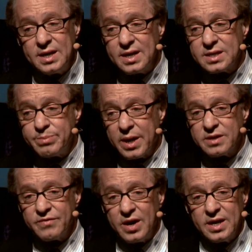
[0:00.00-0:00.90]
didn't
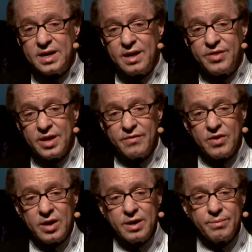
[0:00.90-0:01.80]
expect to find anything
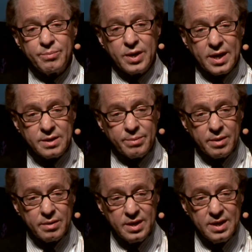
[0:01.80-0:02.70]
very
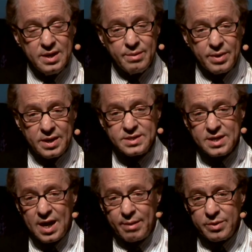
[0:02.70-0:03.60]
predictable, because
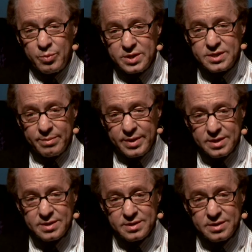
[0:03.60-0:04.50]
the common wisdom
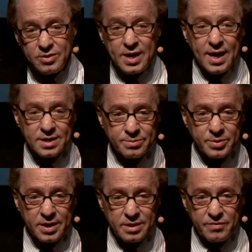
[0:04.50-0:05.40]
is you can't
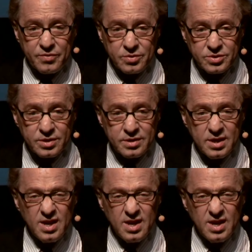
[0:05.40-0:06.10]
predict the future.